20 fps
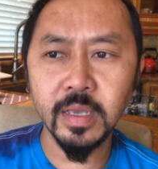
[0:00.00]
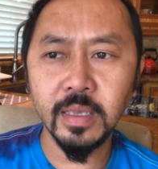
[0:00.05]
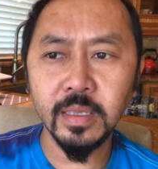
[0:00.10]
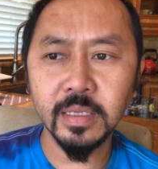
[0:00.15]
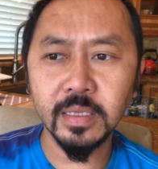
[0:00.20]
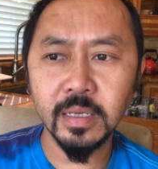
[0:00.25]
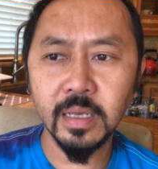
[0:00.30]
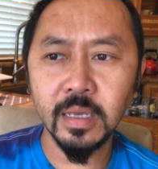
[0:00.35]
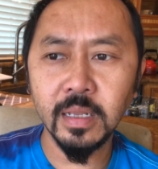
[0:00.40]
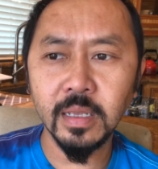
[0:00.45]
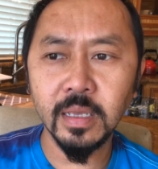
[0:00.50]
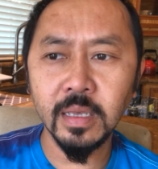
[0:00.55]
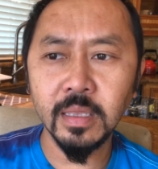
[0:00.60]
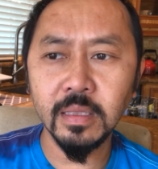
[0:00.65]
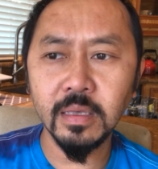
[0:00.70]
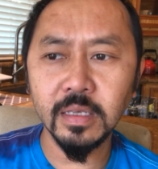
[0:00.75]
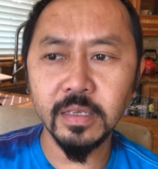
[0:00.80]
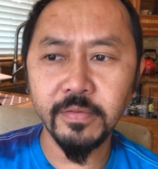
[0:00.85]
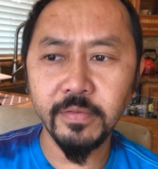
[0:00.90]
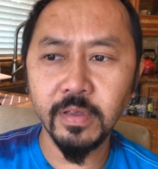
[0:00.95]
said in
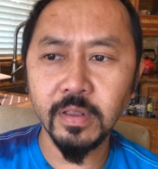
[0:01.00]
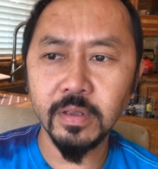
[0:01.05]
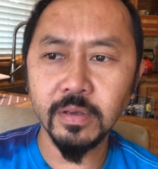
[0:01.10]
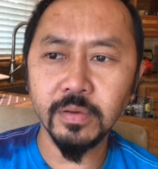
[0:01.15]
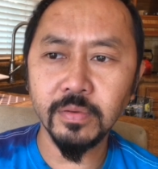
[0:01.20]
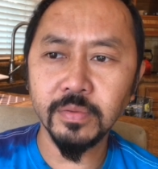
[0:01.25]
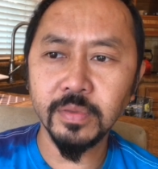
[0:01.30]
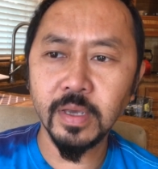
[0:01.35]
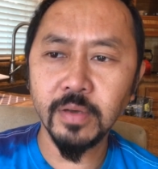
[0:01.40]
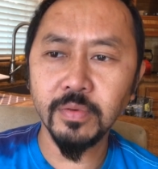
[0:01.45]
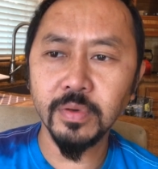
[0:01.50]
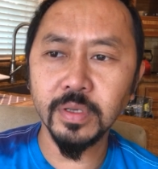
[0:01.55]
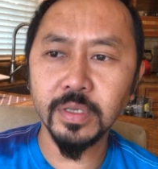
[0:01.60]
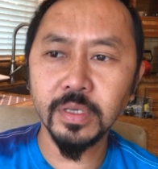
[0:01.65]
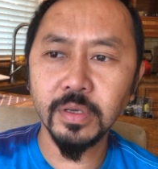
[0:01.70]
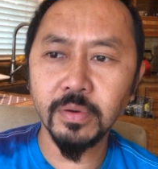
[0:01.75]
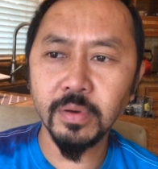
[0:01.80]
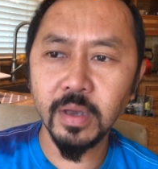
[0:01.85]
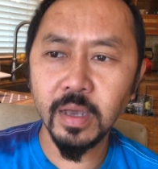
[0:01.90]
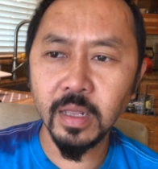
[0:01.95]
this video that was so
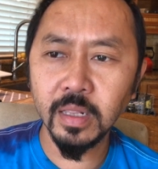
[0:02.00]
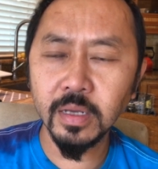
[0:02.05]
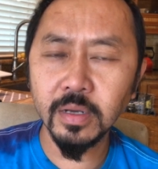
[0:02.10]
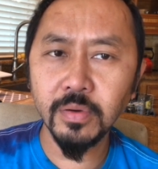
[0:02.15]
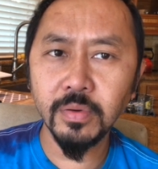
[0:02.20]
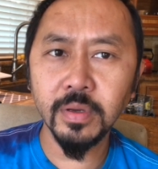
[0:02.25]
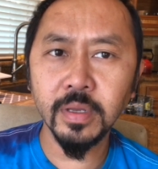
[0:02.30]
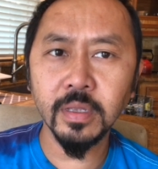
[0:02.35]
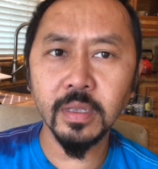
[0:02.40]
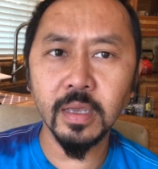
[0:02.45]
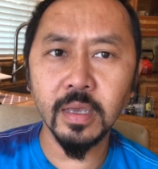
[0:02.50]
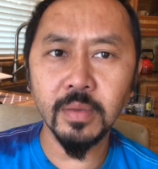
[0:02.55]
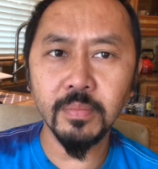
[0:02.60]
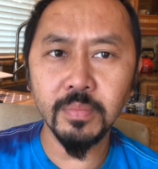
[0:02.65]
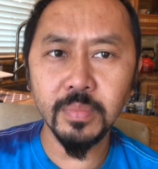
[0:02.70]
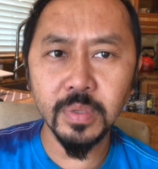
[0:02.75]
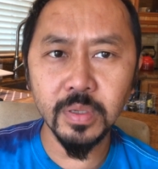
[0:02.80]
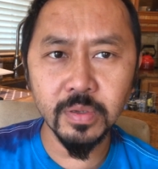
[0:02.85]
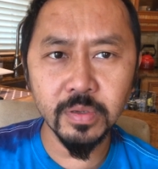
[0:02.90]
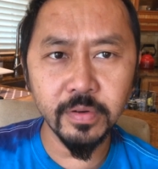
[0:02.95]
eloquent and
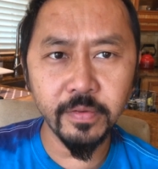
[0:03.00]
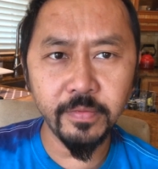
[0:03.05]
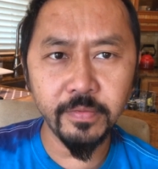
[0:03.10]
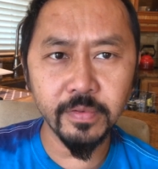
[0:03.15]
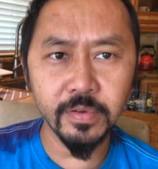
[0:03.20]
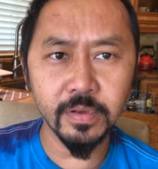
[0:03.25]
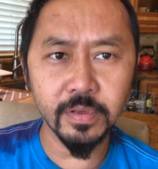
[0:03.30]
beautiful,